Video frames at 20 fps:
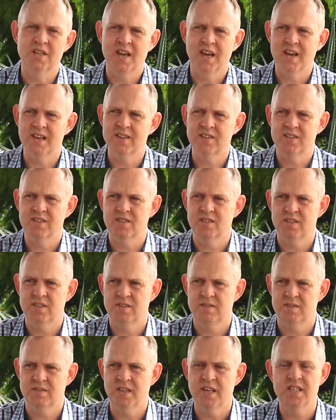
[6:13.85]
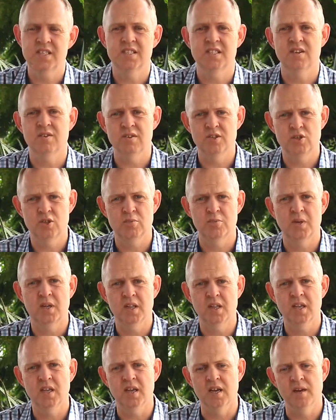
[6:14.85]
aren't necessarily super
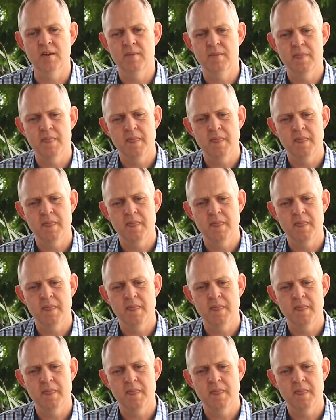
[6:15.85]
clear.